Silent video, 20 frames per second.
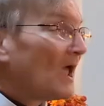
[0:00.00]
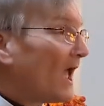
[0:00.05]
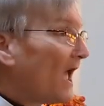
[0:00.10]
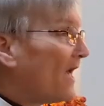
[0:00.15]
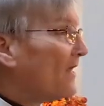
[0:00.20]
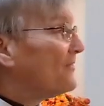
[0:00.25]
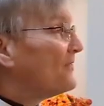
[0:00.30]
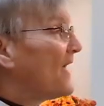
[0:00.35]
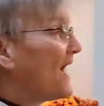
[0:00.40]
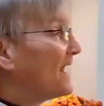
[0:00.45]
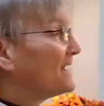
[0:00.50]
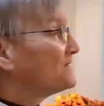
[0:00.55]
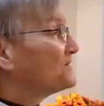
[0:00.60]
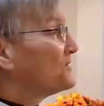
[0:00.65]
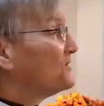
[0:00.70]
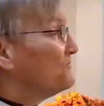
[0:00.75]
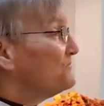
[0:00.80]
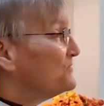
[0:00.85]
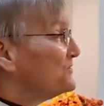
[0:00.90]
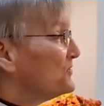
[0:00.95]
And that
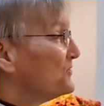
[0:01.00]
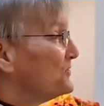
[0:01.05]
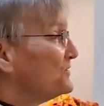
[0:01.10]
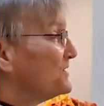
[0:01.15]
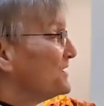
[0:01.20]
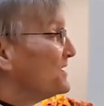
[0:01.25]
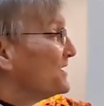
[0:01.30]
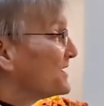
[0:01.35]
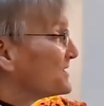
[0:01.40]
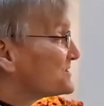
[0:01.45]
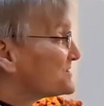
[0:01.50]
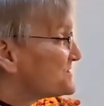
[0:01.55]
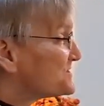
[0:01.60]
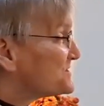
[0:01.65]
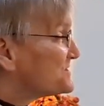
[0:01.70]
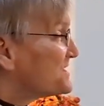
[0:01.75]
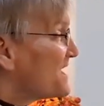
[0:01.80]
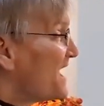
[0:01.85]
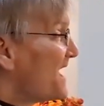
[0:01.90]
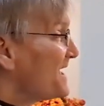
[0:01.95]
communion
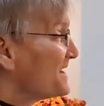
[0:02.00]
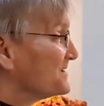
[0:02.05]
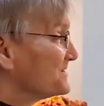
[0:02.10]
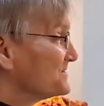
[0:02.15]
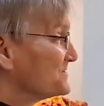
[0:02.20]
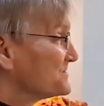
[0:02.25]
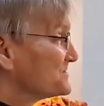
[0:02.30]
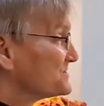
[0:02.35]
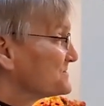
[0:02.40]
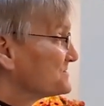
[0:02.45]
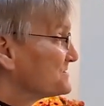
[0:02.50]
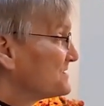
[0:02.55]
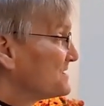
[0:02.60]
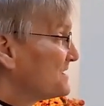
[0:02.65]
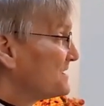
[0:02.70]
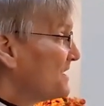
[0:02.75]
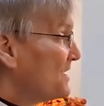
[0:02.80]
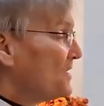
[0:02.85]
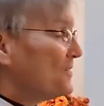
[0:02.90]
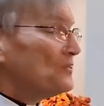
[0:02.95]
extends
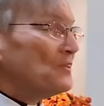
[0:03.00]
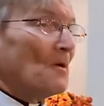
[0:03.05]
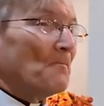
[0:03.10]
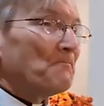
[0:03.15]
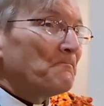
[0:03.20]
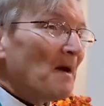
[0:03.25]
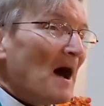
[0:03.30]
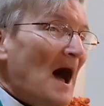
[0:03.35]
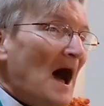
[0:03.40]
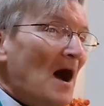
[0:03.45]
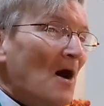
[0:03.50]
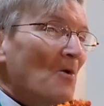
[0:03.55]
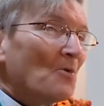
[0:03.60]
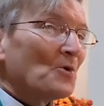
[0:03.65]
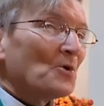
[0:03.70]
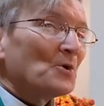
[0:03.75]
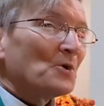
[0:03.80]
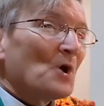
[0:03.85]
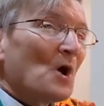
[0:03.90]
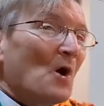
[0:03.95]
the
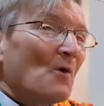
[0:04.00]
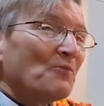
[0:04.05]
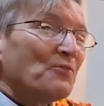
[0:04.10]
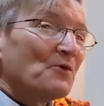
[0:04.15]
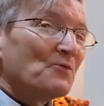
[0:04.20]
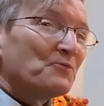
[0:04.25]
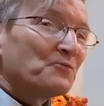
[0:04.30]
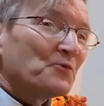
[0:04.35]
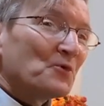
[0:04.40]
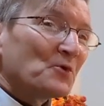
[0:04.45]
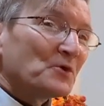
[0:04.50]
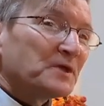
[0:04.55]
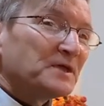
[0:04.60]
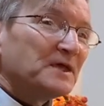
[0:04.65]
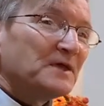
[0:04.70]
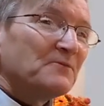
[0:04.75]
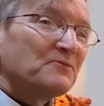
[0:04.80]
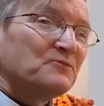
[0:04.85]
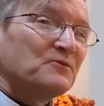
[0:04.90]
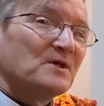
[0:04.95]
power of the
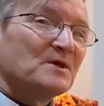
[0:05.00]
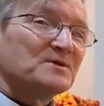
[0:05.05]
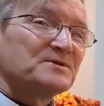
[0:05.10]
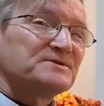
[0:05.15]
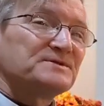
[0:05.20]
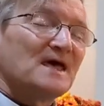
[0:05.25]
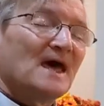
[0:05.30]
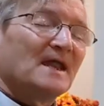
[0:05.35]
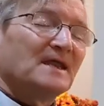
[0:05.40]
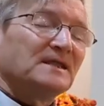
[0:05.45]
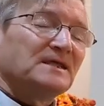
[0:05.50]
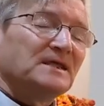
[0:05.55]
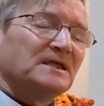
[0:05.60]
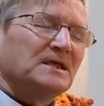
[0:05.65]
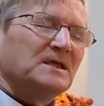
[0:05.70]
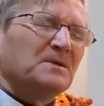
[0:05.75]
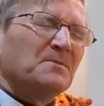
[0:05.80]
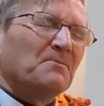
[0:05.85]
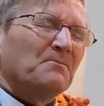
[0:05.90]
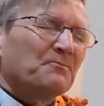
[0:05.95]
forgiveness that
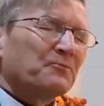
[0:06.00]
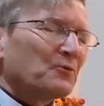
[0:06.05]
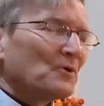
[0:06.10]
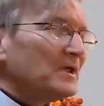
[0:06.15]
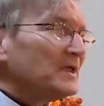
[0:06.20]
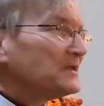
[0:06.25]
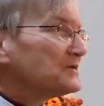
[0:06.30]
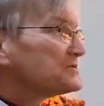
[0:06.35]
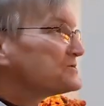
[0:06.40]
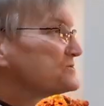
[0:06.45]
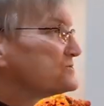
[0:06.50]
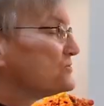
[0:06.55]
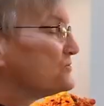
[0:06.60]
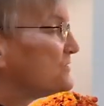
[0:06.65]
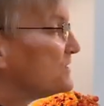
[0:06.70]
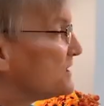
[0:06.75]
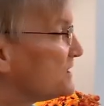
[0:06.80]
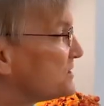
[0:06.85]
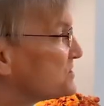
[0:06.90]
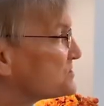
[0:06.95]
he brings
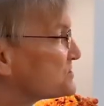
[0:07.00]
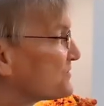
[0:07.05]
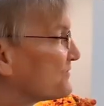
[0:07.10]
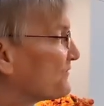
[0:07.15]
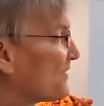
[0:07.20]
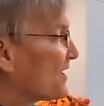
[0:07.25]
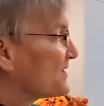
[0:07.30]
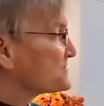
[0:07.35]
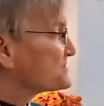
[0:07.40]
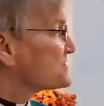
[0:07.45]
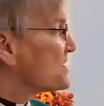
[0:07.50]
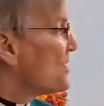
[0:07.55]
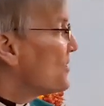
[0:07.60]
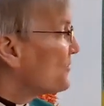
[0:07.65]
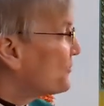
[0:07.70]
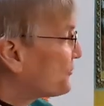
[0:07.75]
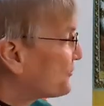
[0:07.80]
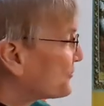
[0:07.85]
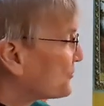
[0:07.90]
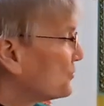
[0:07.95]
to each of us
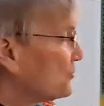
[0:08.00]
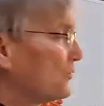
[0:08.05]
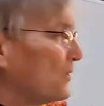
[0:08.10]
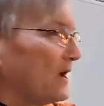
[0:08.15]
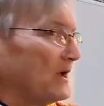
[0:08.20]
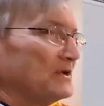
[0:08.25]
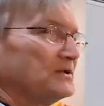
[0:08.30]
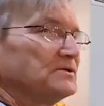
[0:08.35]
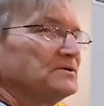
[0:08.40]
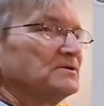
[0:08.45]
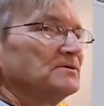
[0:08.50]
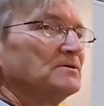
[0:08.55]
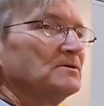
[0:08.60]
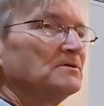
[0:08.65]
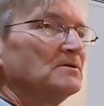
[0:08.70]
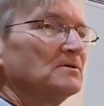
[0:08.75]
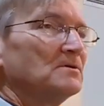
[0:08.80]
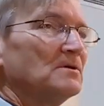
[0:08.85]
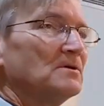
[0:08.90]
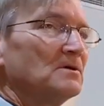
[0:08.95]
through it,
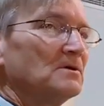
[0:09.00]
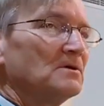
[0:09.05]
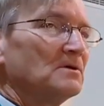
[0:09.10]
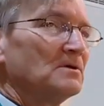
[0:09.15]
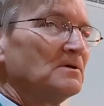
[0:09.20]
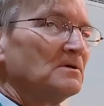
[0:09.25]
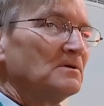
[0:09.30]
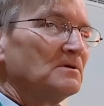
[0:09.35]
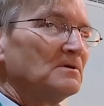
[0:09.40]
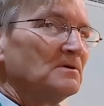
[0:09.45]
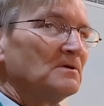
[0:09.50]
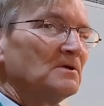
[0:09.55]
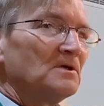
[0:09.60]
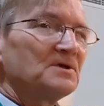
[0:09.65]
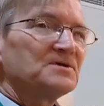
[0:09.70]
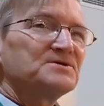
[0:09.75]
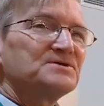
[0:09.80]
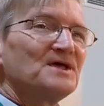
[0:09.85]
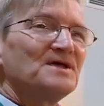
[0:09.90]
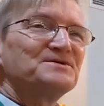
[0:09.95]

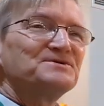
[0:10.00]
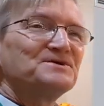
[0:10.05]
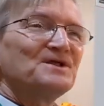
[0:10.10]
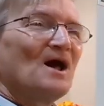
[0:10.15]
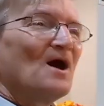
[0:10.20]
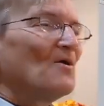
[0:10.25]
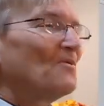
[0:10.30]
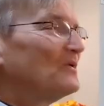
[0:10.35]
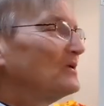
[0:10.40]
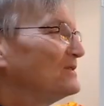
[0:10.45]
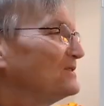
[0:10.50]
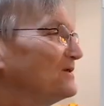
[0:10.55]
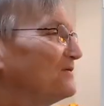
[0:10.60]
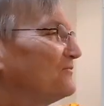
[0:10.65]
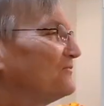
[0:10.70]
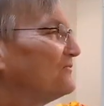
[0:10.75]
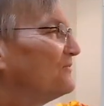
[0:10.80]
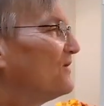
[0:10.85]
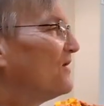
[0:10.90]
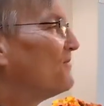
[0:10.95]
extends in how we live
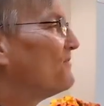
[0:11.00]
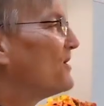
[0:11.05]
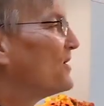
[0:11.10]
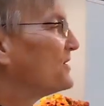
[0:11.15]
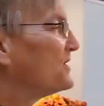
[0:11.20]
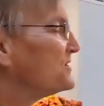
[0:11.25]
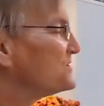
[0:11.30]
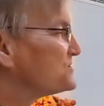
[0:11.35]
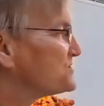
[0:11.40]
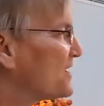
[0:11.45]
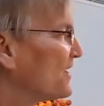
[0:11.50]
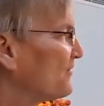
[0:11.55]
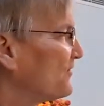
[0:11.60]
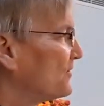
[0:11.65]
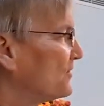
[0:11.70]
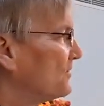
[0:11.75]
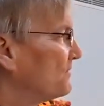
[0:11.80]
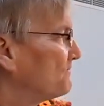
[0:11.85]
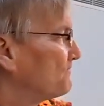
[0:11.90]
among each other,